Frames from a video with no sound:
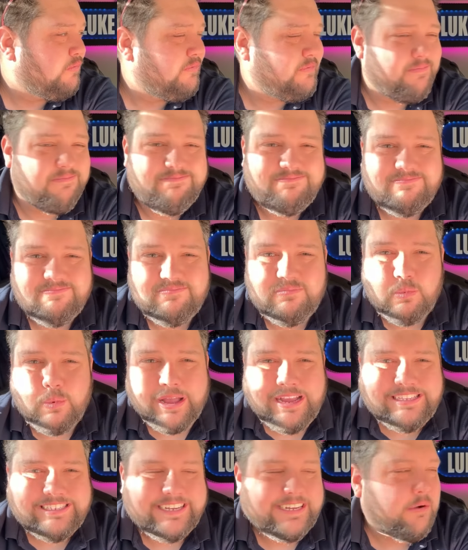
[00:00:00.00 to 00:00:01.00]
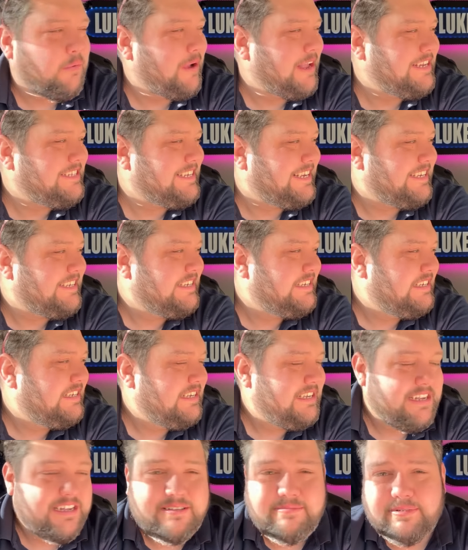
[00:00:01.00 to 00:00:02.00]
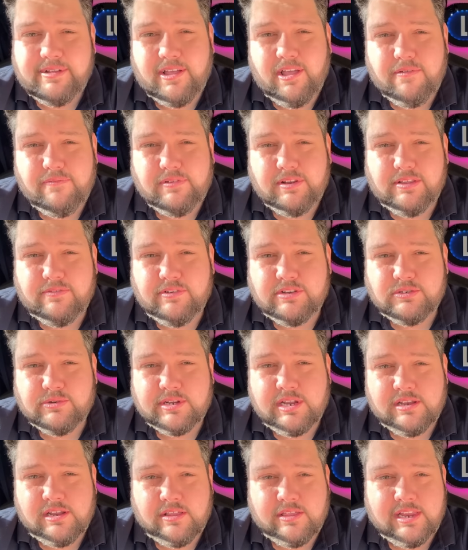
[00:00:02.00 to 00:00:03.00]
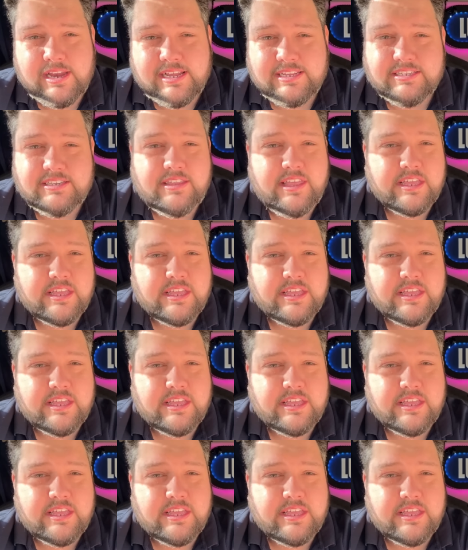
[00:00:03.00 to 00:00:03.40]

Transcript: of waiting, but hopefully you've enjoyed it nonetheless.